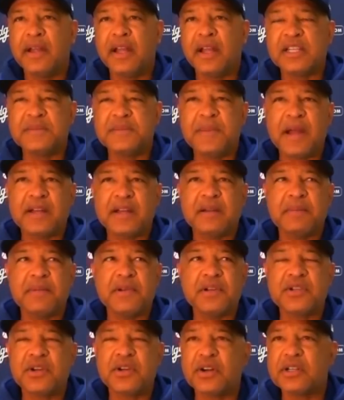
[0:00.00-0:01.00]
Expect him
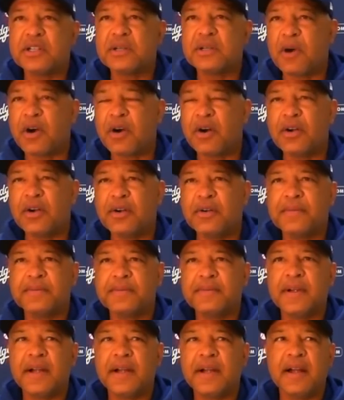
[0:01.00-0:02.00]
to start tomorrow.
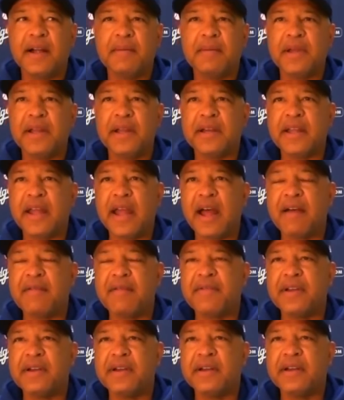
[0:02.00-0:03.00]
And
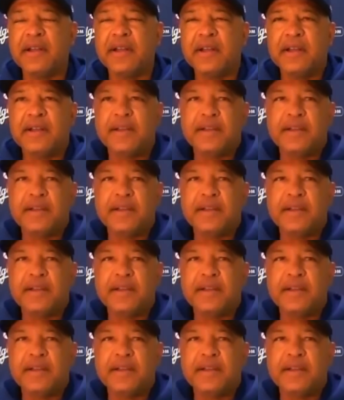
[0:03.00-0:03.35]
Gavin,